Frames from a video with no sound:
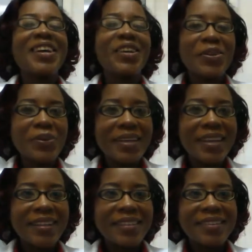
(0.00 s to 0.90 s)
You
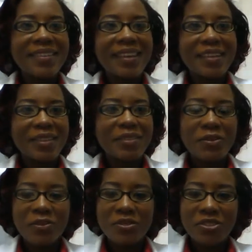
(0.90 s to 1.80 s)
can get it
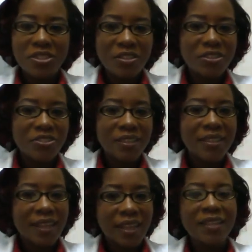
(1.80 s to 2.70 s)
to
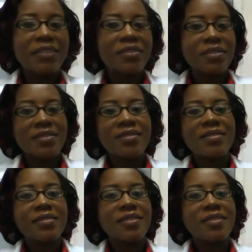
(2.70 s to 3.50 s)
children and adults.